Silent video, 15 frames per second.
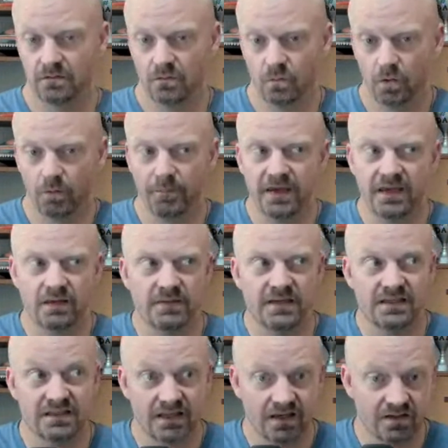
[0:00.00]
will make me
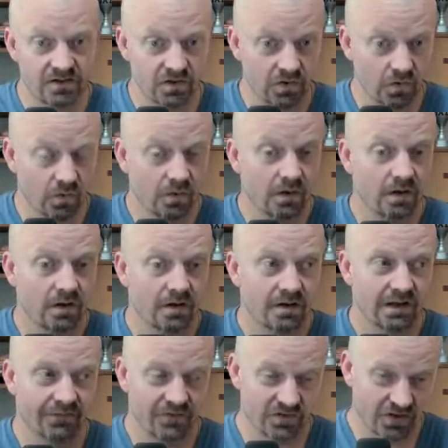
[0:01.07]
tend to,
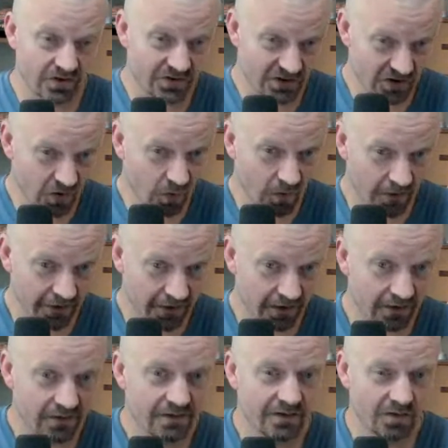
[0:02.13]
if you start
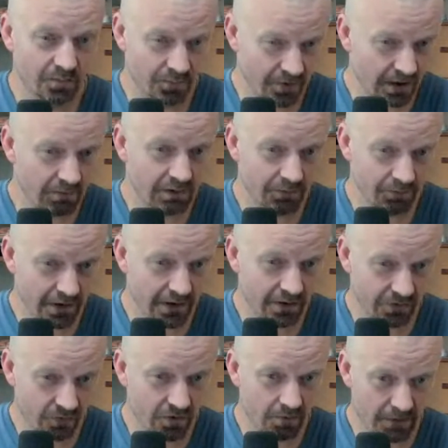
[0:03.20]
snoring, you're probably breathing
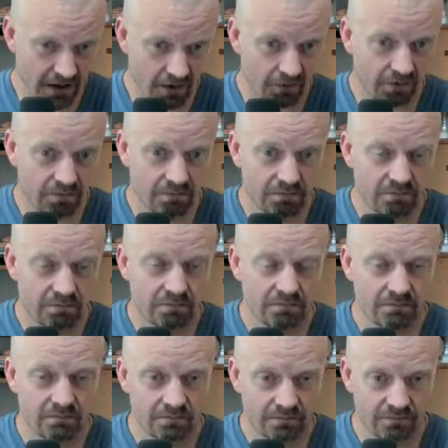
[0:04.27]
through your mouth,
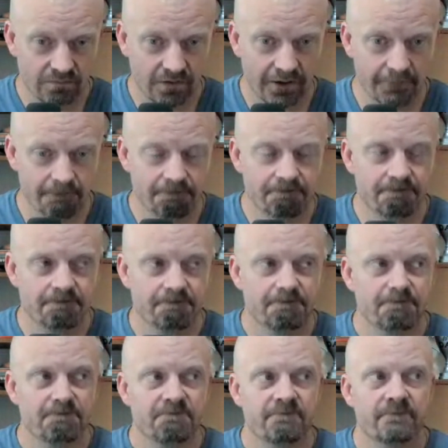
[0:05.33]
right?
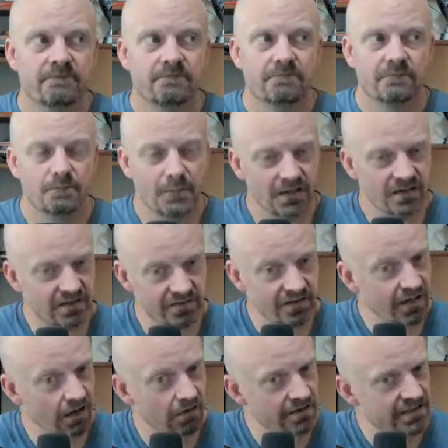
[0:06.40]
It doesn't
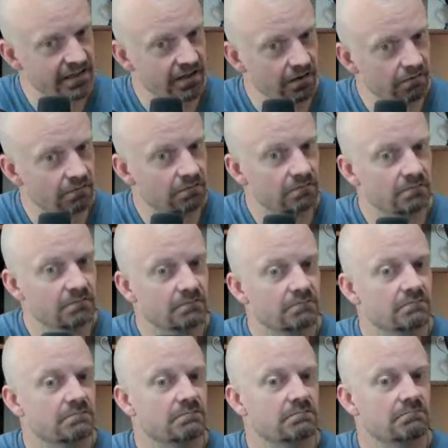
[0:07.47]
guarantee it.
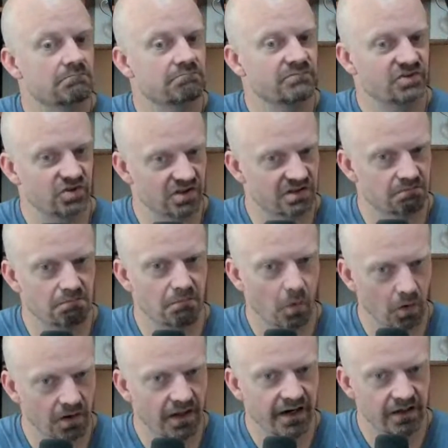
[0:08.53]
It's just
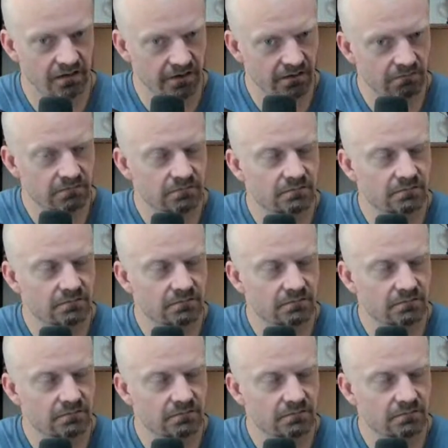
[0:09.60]
more likely.